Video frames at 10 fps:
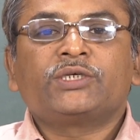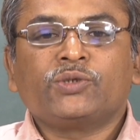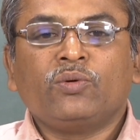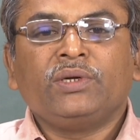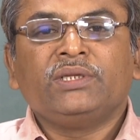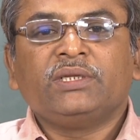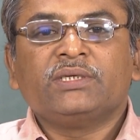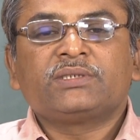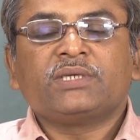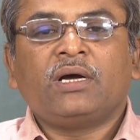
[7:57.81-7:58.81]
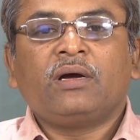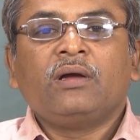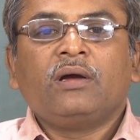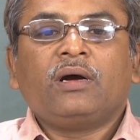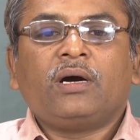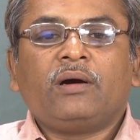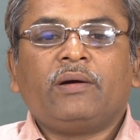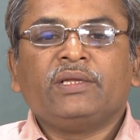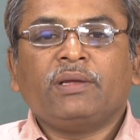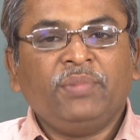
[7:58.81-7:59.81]
shown in this
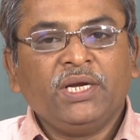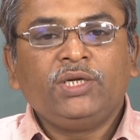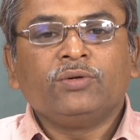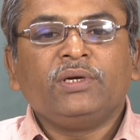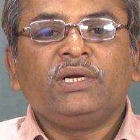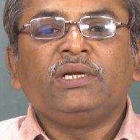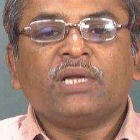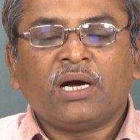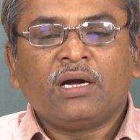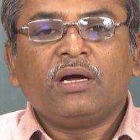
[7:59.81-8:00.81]
in the video in the